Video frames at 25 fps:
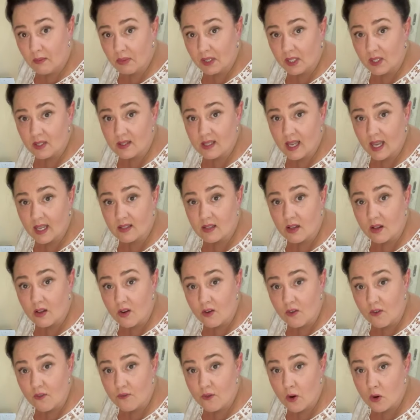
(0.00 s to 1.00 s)
because it has a lot
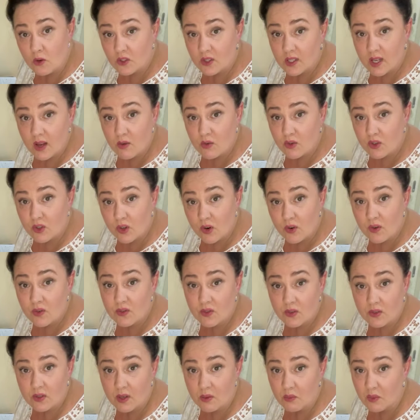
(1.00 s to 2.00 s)
of Foxtel shows
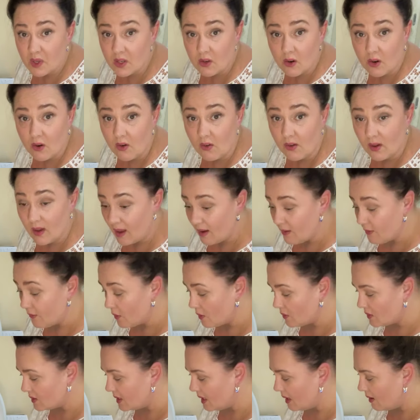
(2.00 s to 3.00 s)
on it. We no longer have
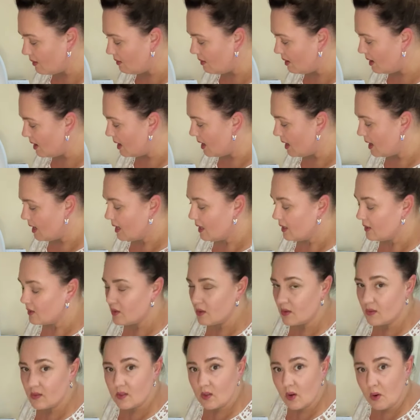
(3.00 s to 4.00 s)
Foxtel. So
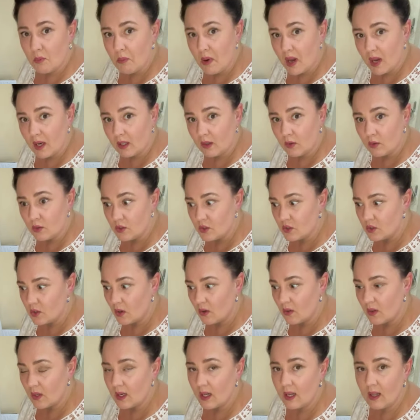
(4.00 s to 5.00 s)
it's got my good show
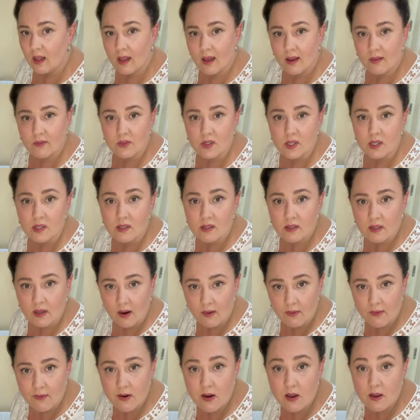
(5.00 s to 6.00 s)
that I love,
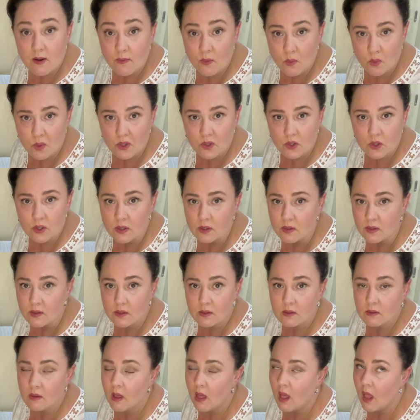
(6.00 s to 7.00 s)
Discovery of Witches.
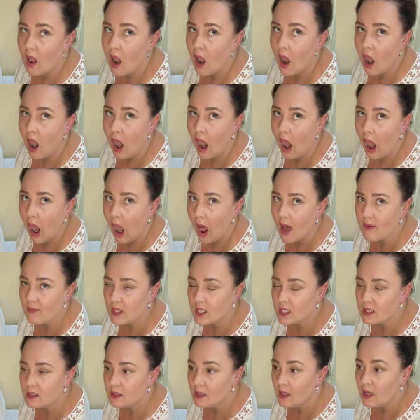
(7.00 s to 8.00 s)
Love
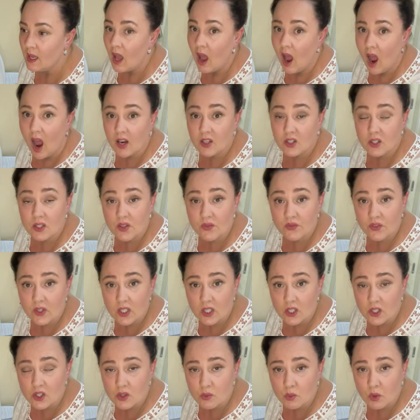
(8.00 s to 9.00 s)
it. I just
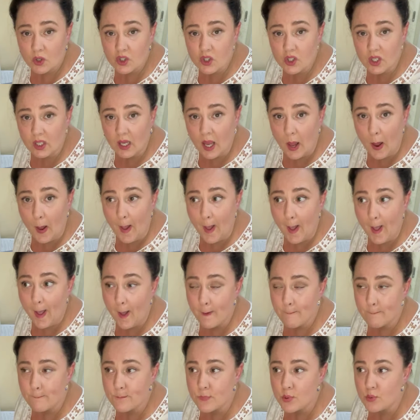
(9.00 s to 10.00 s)
finished watching a
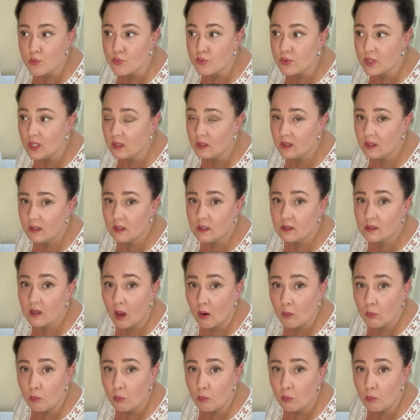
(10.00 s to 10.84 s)
brilliant